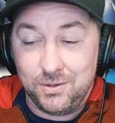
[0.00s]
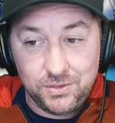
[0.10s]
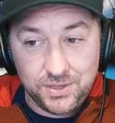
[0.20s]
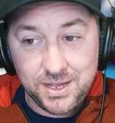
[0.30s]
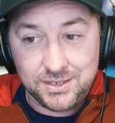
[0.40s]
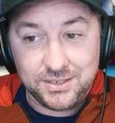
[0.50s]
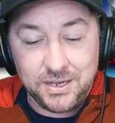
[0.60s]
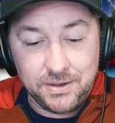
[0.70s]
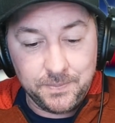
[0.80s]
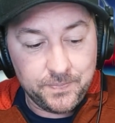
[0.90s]
there are
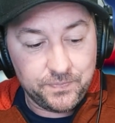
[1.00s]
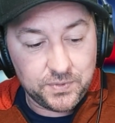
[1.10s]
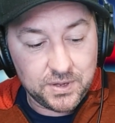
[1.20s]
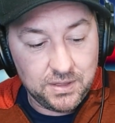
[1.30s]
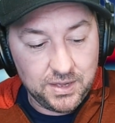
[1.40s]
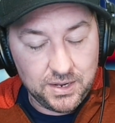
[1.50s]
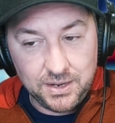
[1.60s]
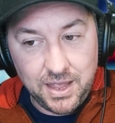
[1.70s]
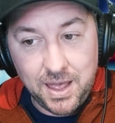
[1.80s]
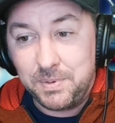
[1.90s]
things that
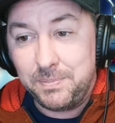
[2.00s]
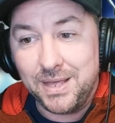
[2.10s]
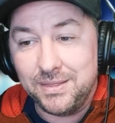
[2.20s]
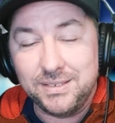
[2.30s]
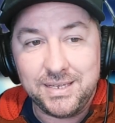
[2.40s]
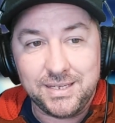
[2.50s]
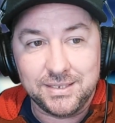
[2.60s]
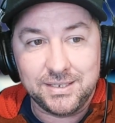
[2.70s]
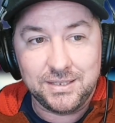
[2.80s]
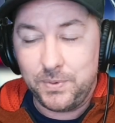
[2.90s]
happen behind the
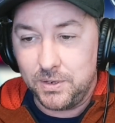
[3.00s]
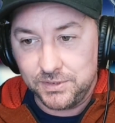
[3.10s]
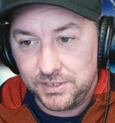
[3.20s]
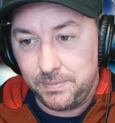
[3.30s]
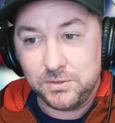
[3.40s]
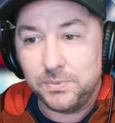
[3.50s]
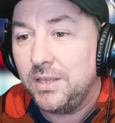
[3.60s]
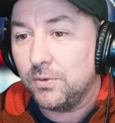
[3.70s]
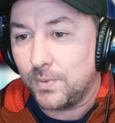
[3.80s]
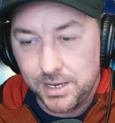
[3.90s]
scenes that we don't see because we
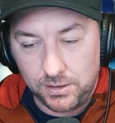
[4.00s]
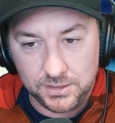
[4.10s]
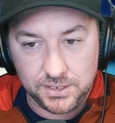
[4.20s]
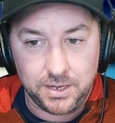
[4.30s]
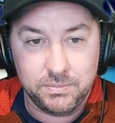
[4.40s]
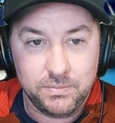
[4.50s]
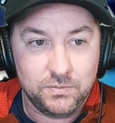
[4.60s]
see the rocket all the time.